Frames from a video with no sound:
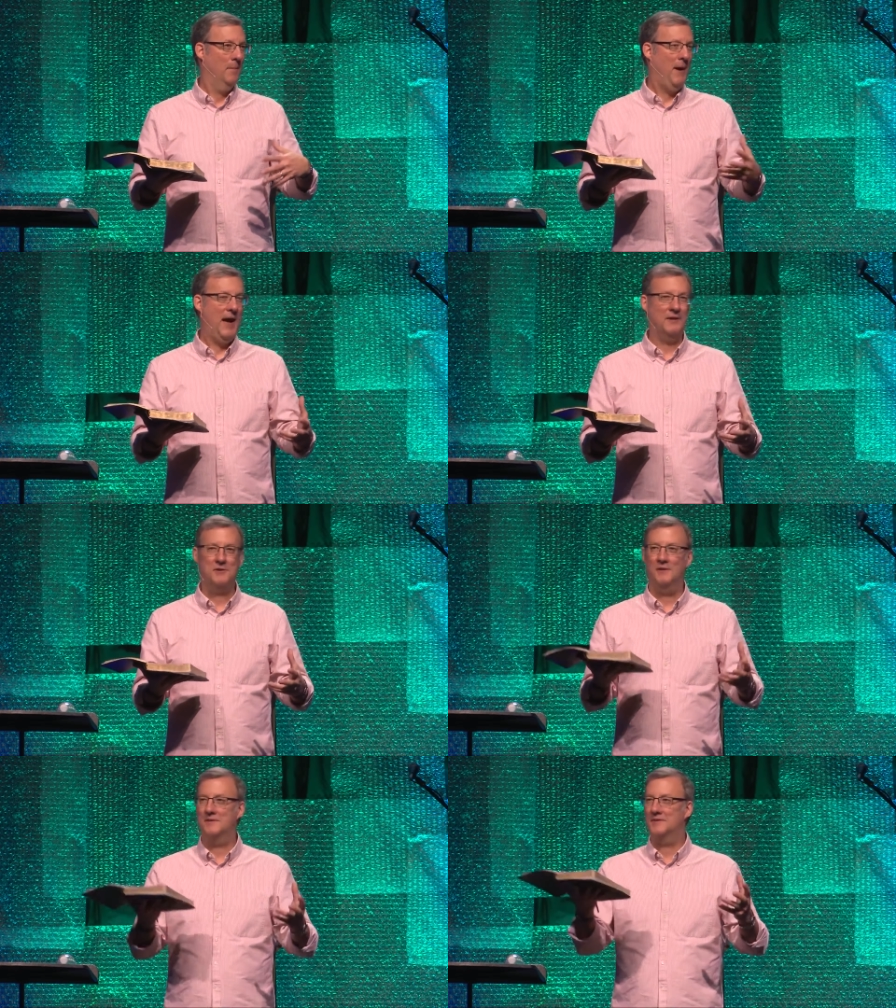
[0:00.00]

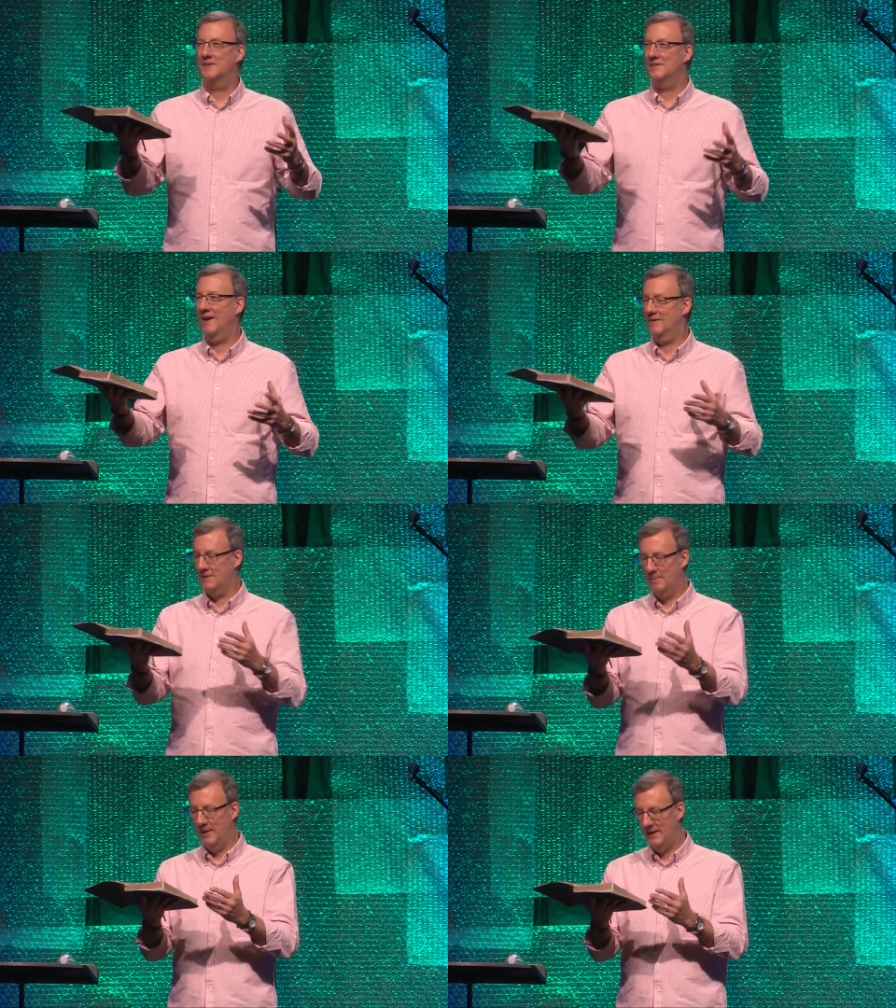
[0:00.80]
passions, desires,
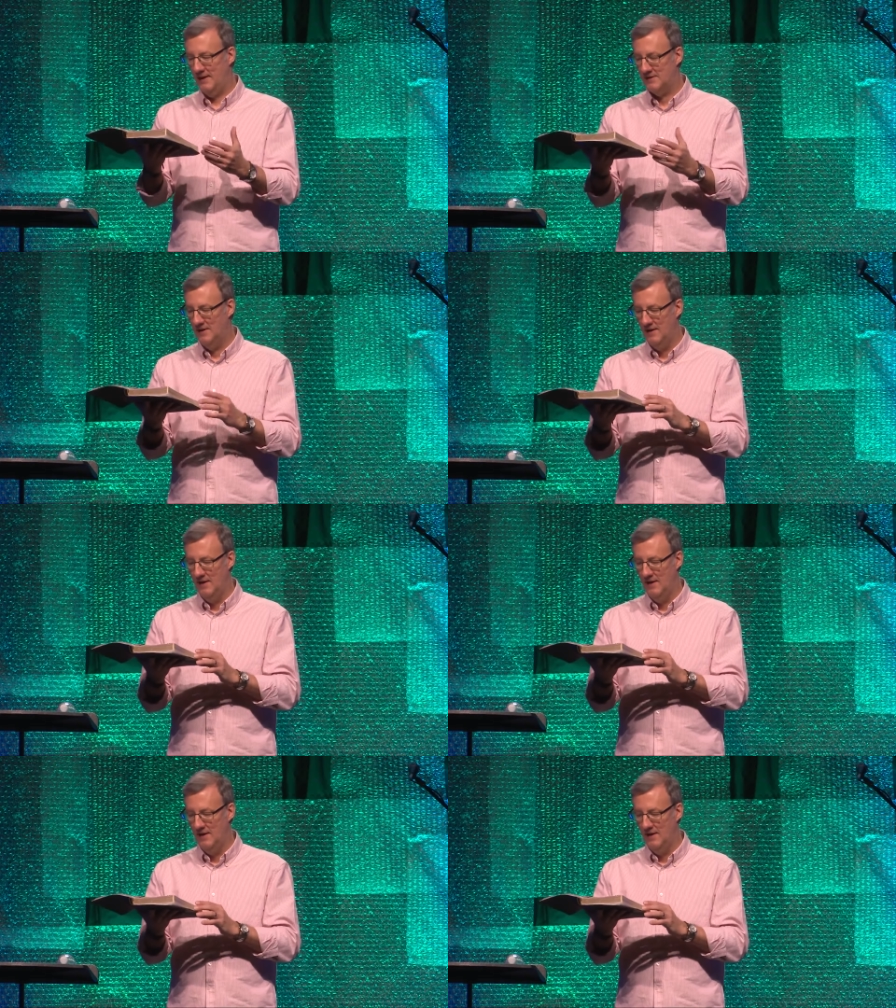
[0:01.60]
abilities,